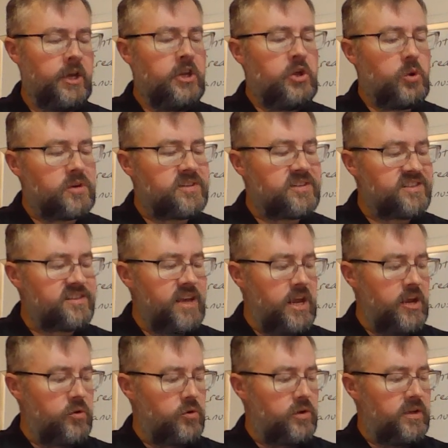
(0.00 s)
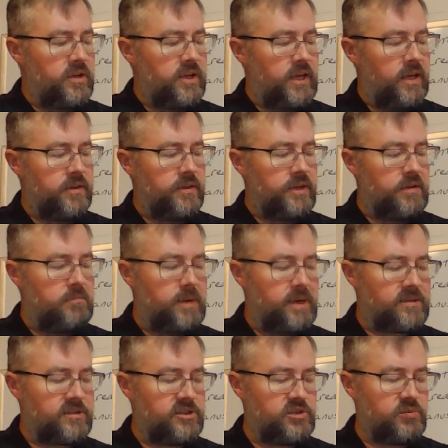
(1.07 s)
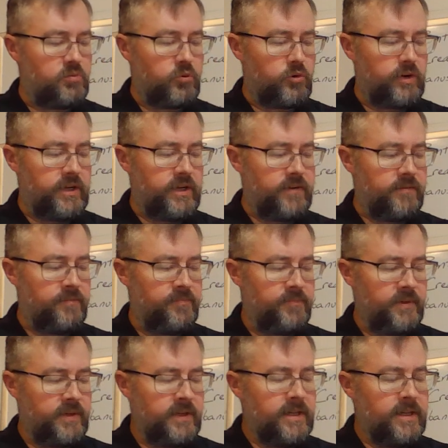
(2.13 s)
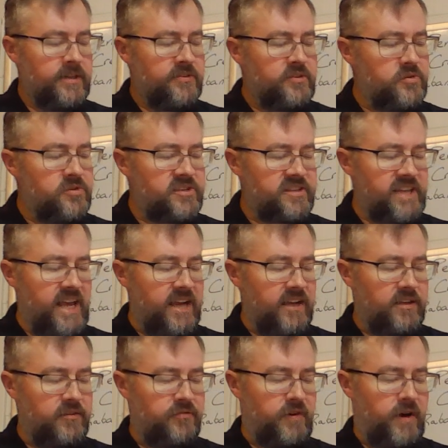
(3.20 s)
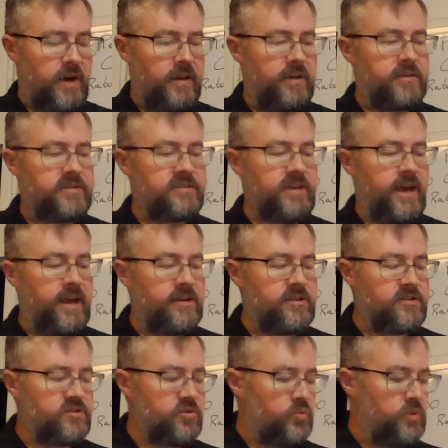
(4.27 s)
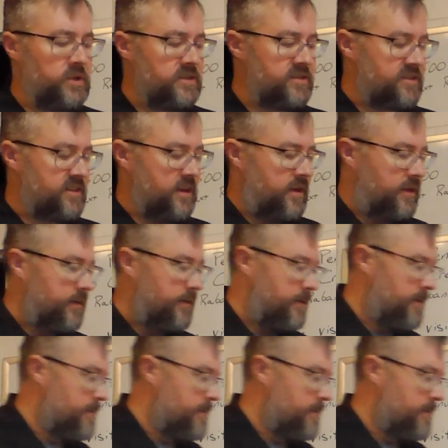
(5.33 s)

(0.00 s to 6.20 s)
your sacred healing message bring to sanctify us as we sing.